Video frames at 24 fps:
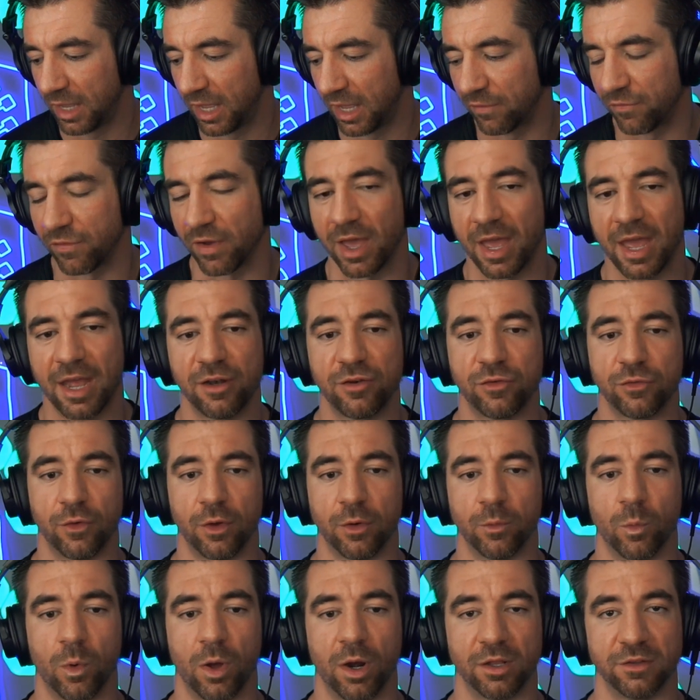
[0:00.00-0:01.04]
if a hedge
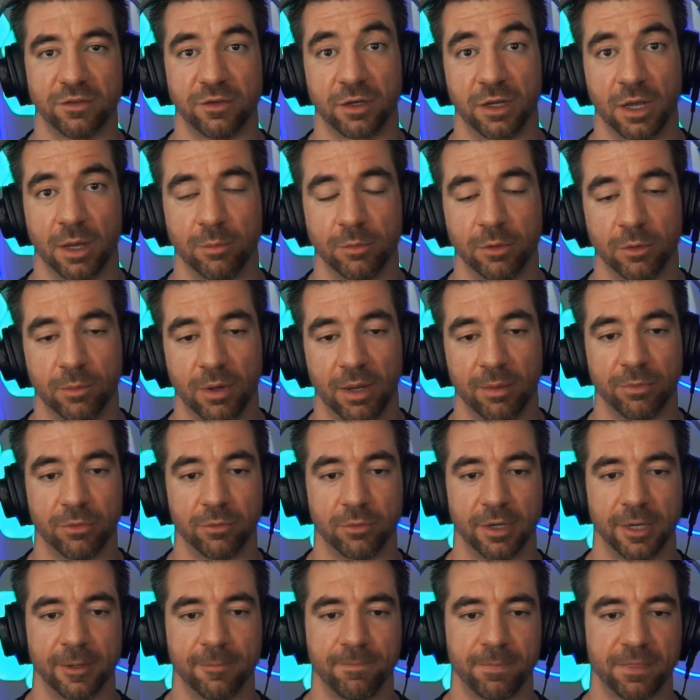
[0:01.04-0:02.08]
fund wanted to come to
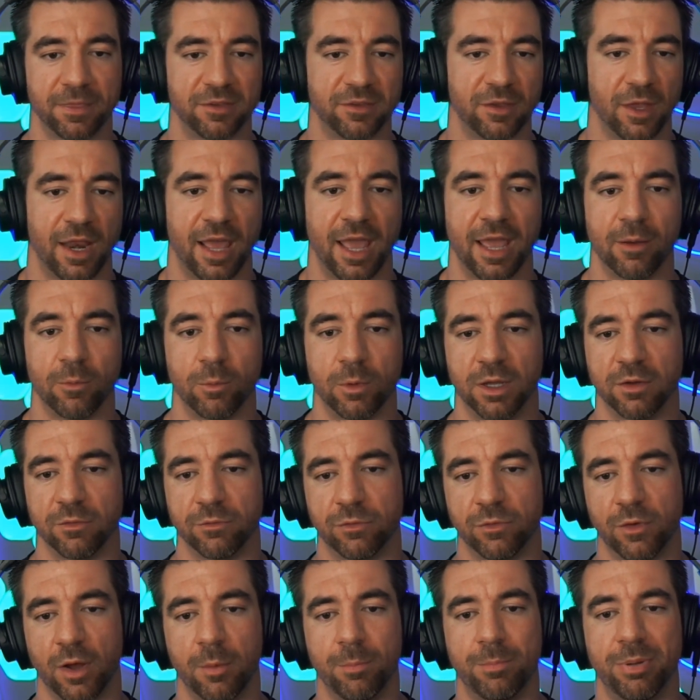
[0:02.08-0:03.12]
Web3, said, hey, we
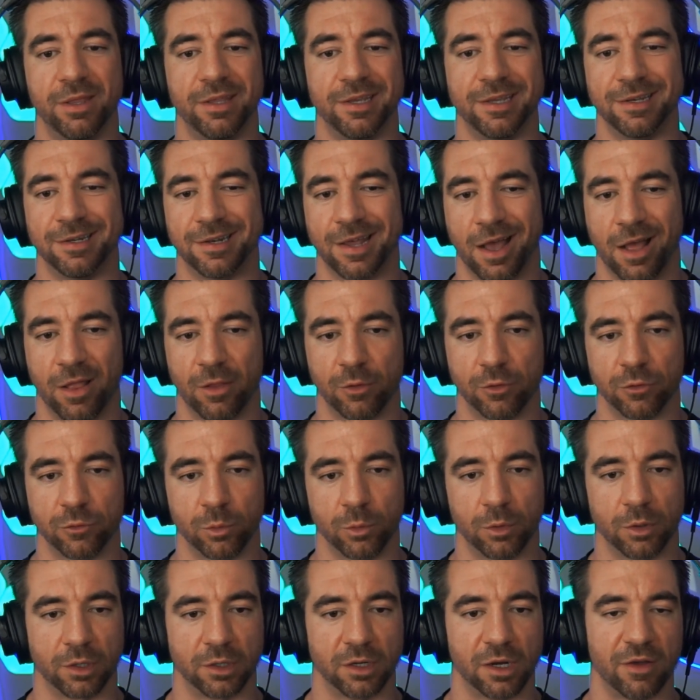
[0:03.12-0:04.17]
have a billion dollars,
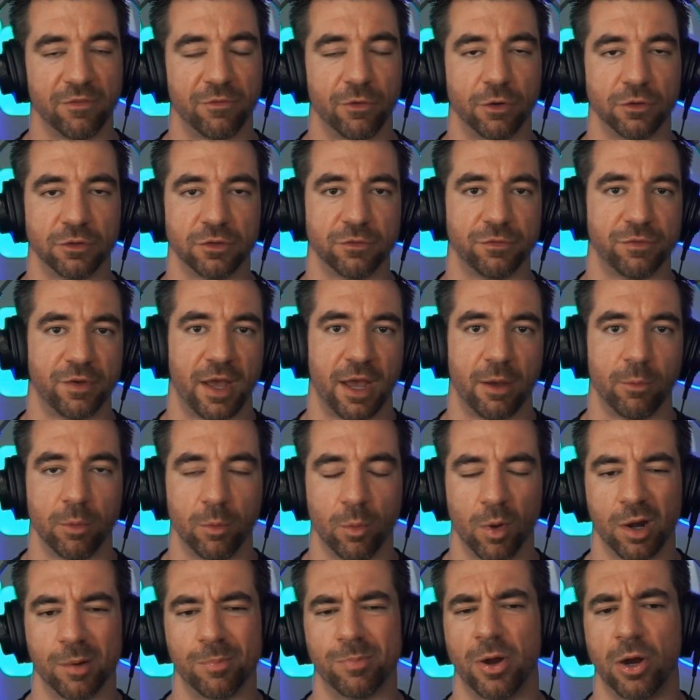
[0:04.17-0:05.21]
we're looking to diversify it, we
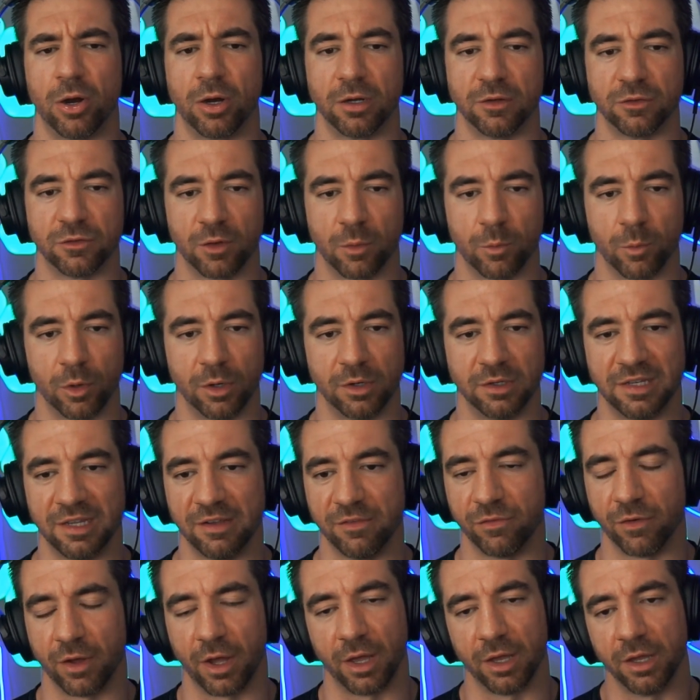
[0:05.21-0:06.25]
want to park it somewhere in
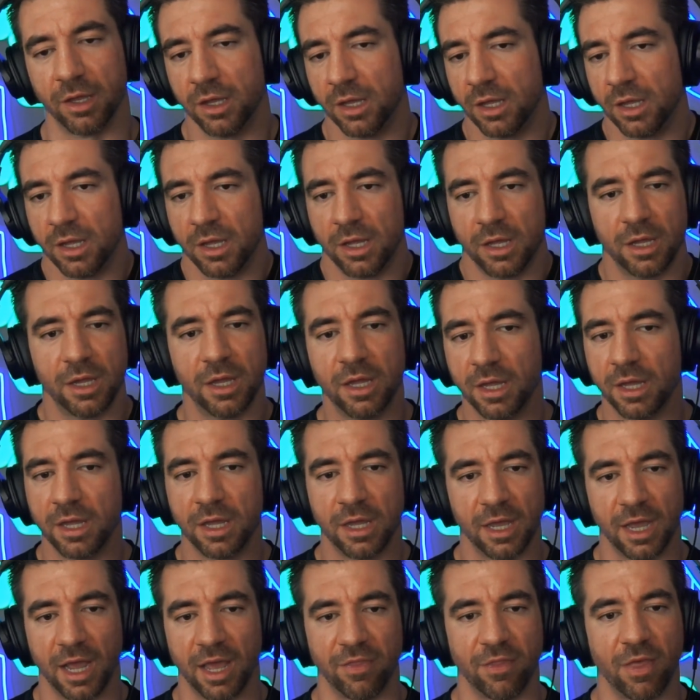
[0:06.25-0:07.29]
DeFi.
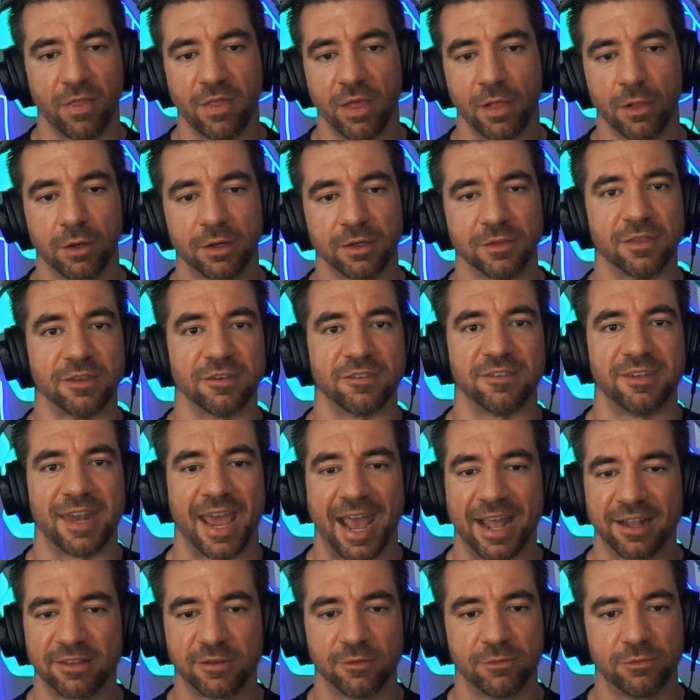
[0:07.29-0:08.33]
And then they look at the
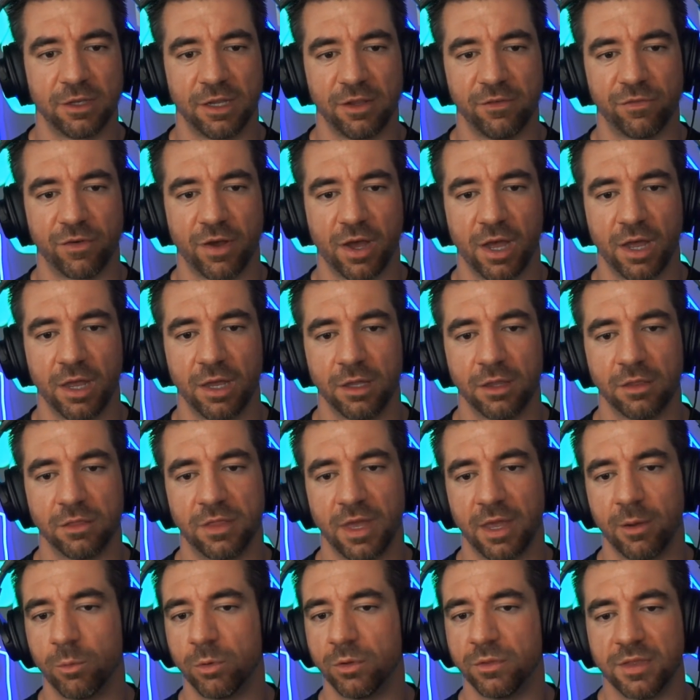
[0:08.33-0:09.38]
stats of DeFi,
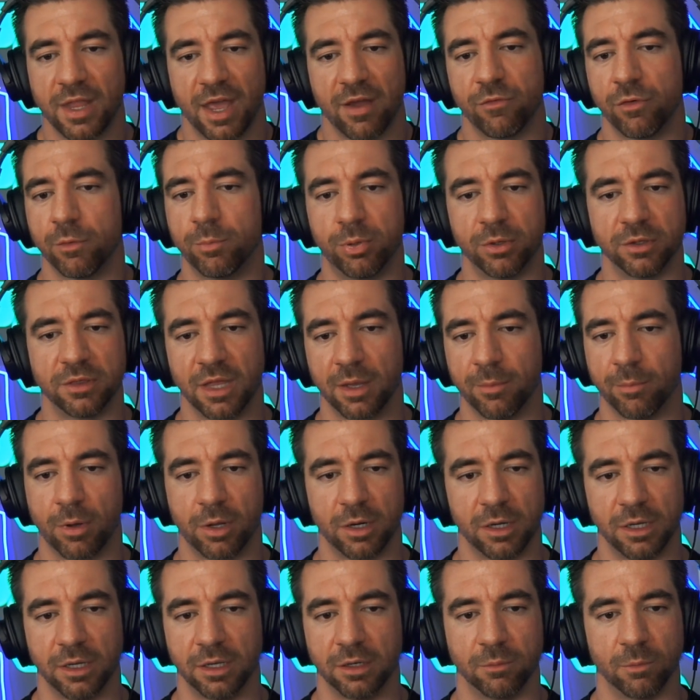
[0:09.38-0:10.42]
they will never put that
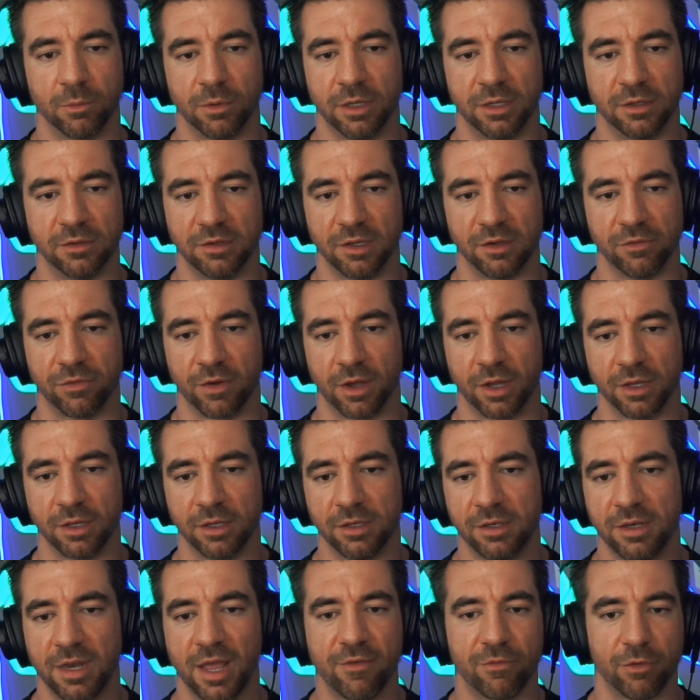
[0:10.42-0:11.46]
money in, in DeFi.
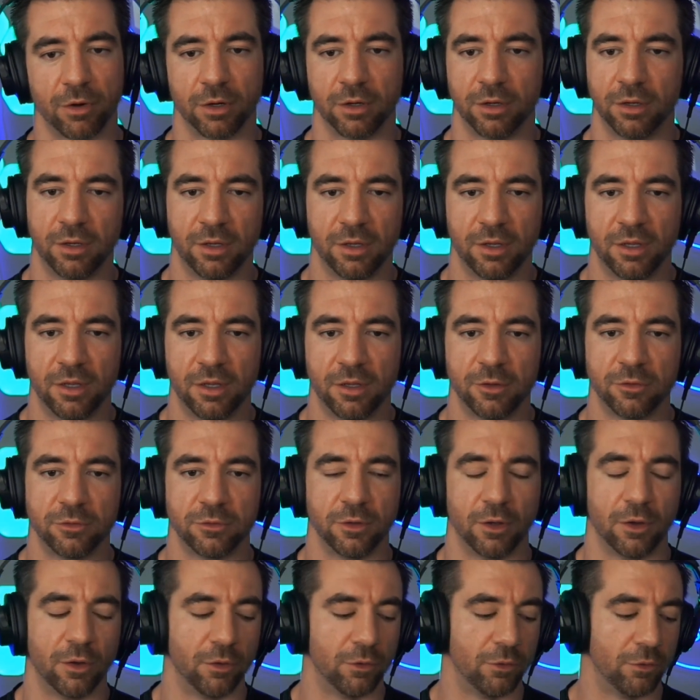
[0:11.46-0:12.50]
Never.
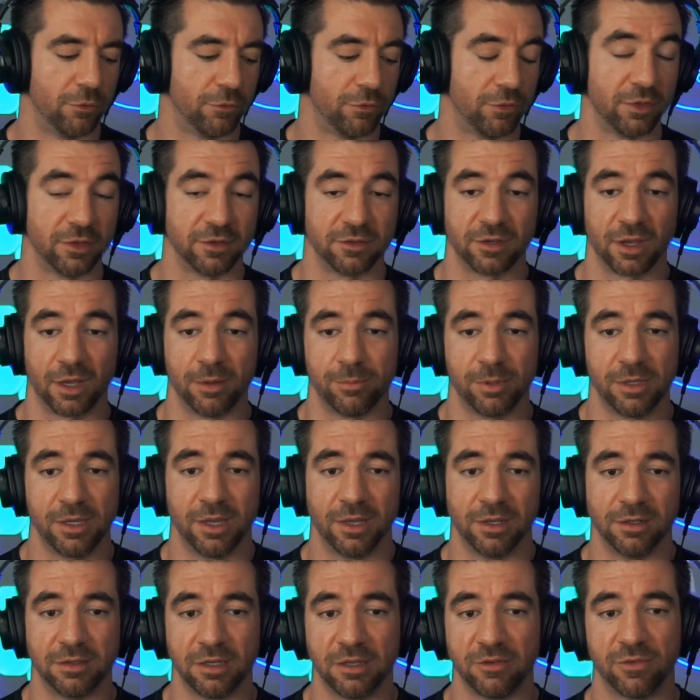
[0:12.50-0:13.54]
So for the time
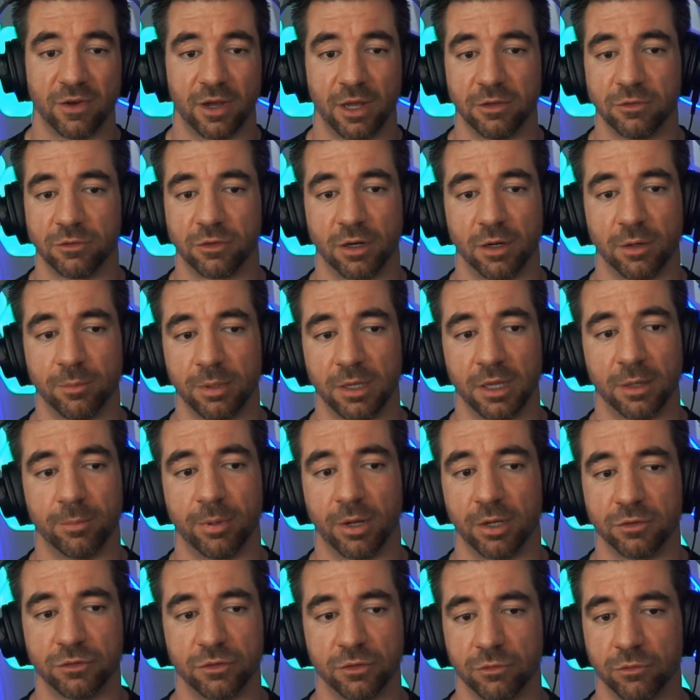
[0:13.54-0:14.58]
being, DeFi is going to be a
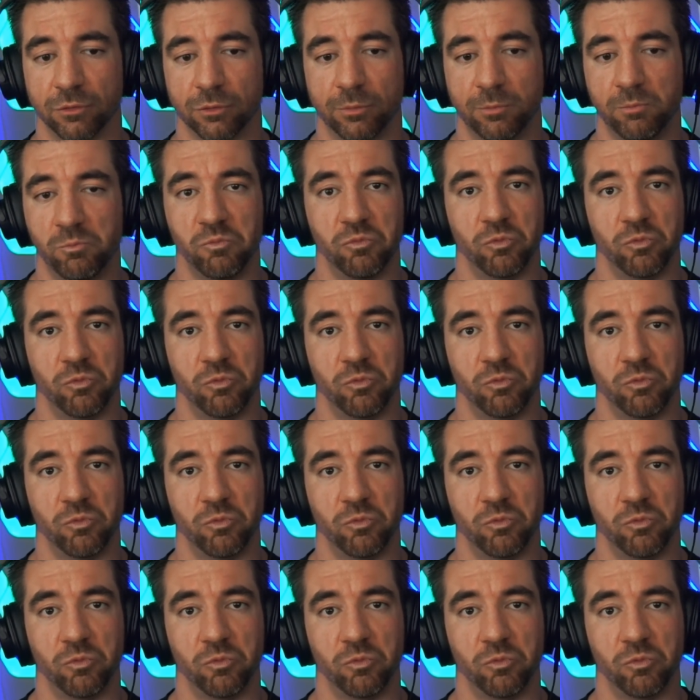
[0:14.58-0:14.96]
bunch of